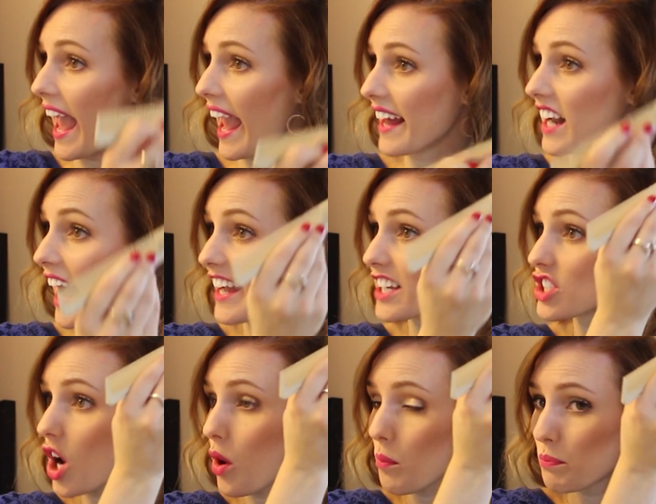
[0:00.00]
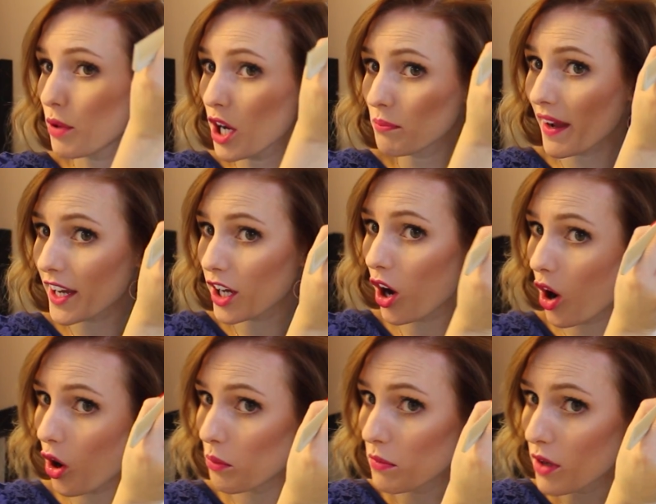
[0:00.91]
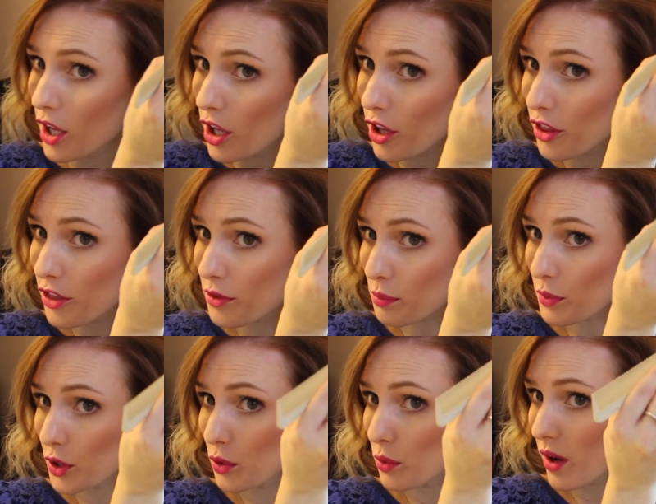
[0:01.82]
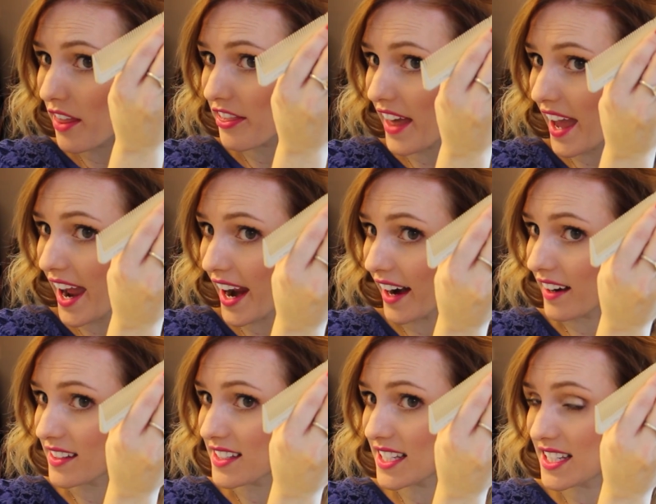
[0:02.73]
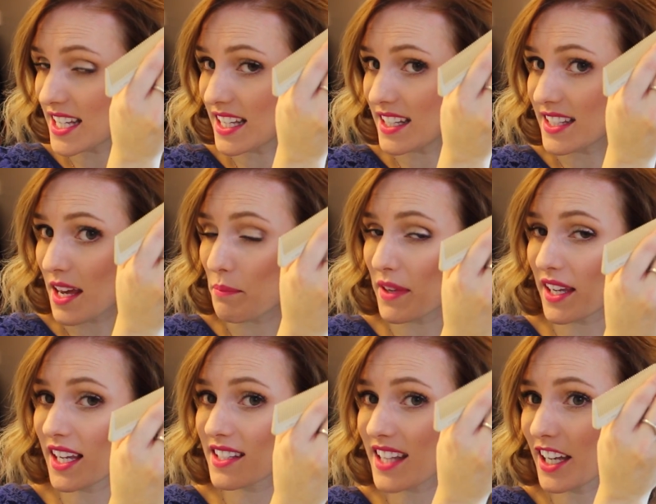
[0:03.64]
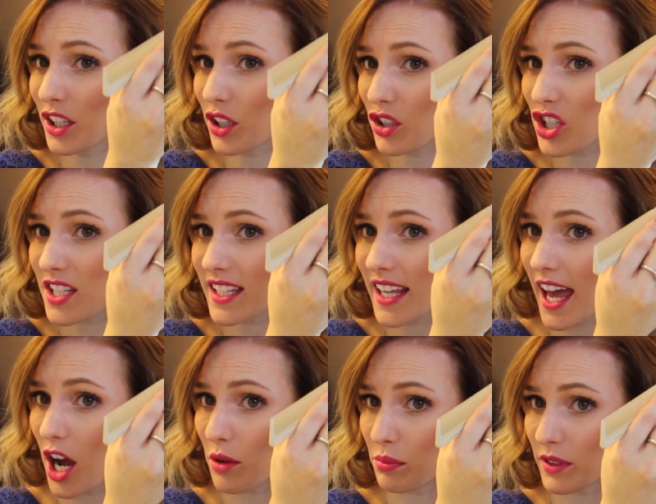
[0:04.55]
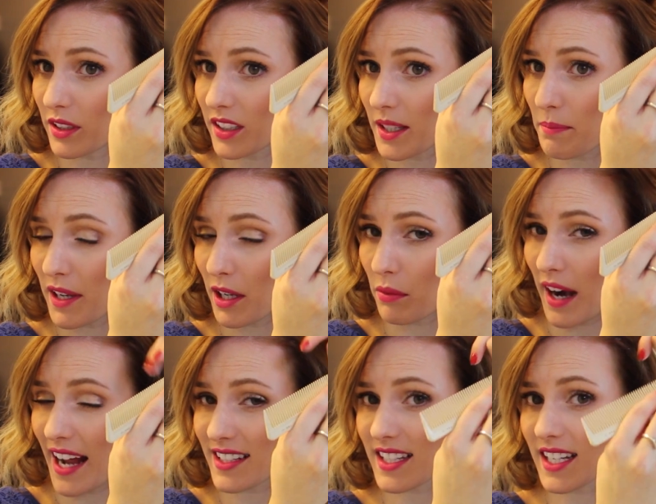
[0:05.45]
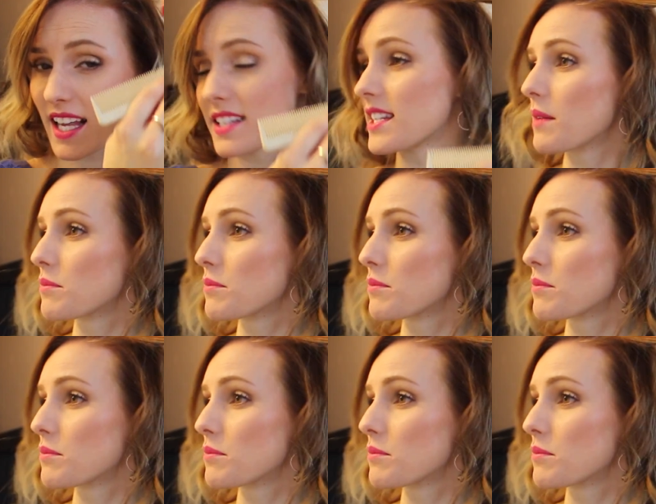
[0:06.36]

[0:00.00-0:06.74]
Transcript: and I don't put my comb through the hair to tease it because then you'll just get a really big rat's nest